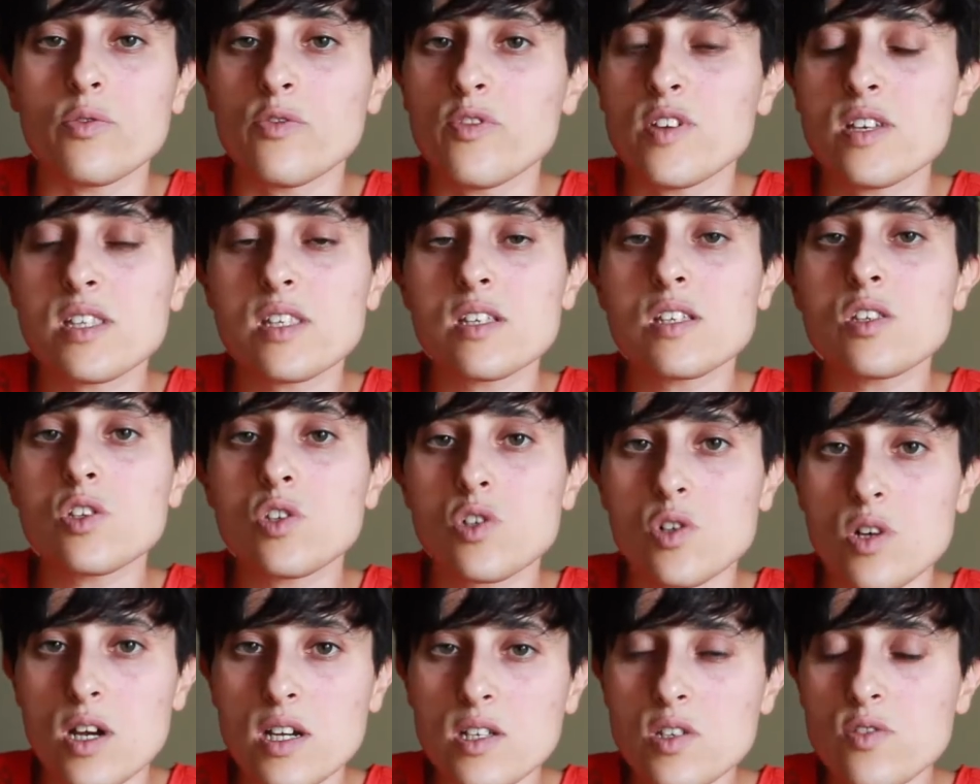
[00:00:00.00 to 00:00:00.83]
facing
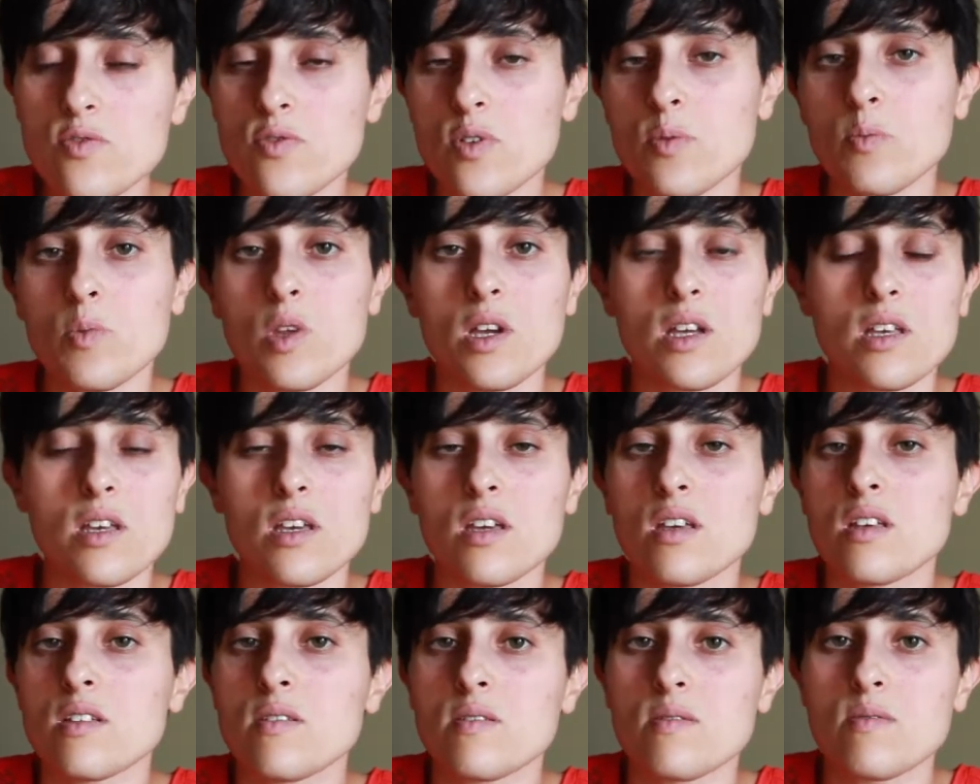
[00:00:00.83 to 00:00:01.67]
stress from like
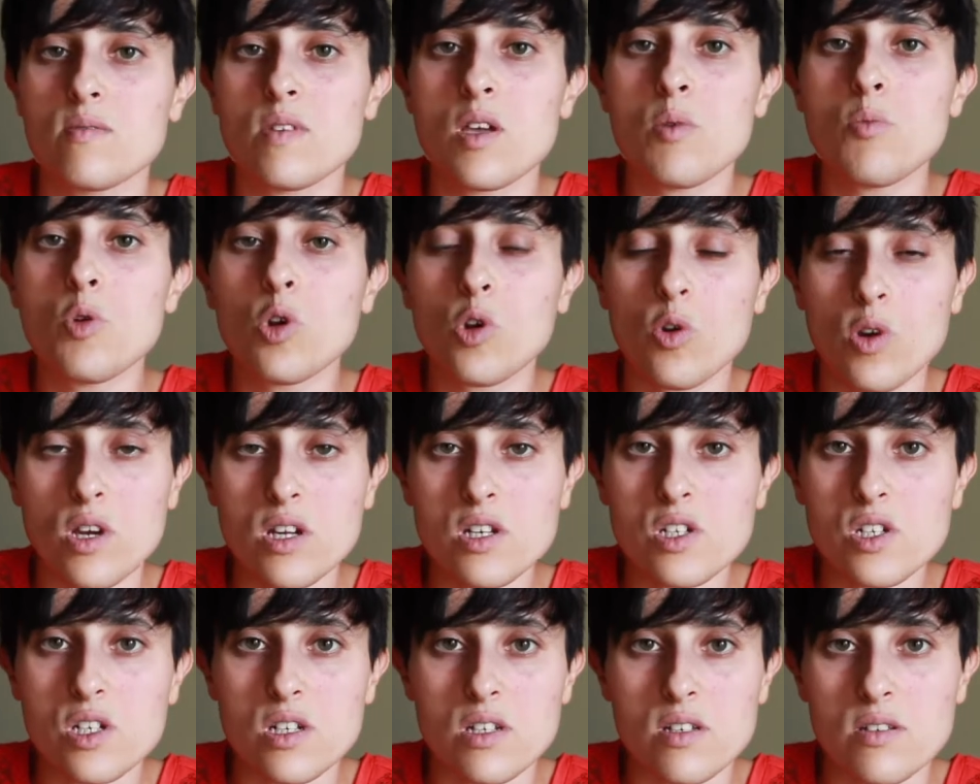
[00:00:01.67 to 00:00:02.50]

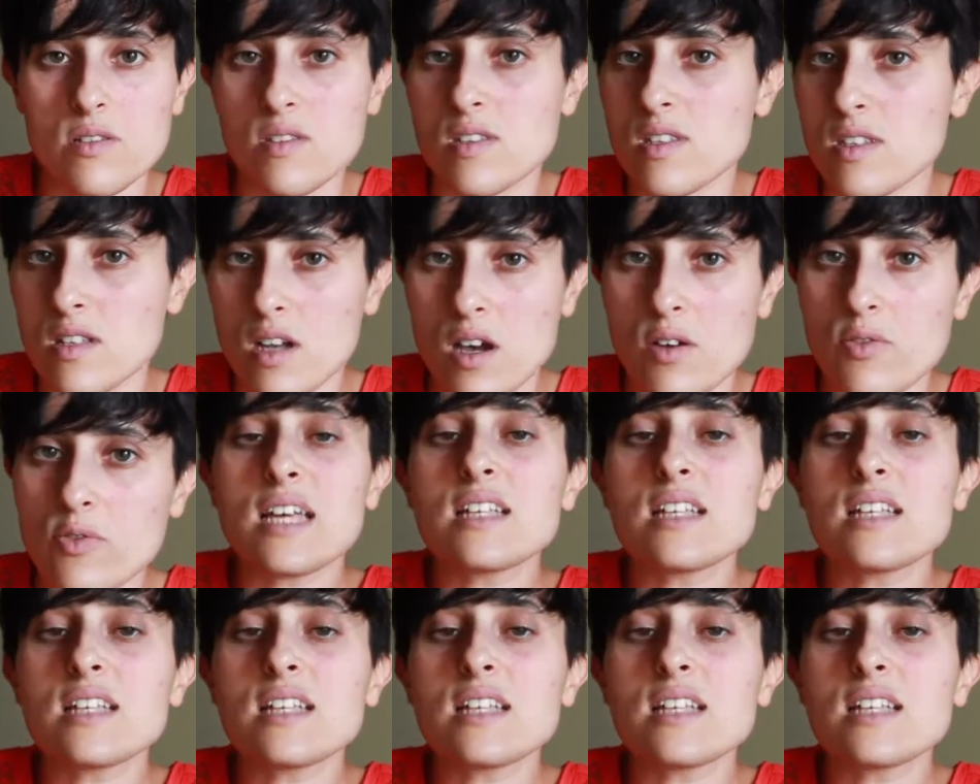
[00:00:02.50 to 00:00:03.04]
immigration stuff.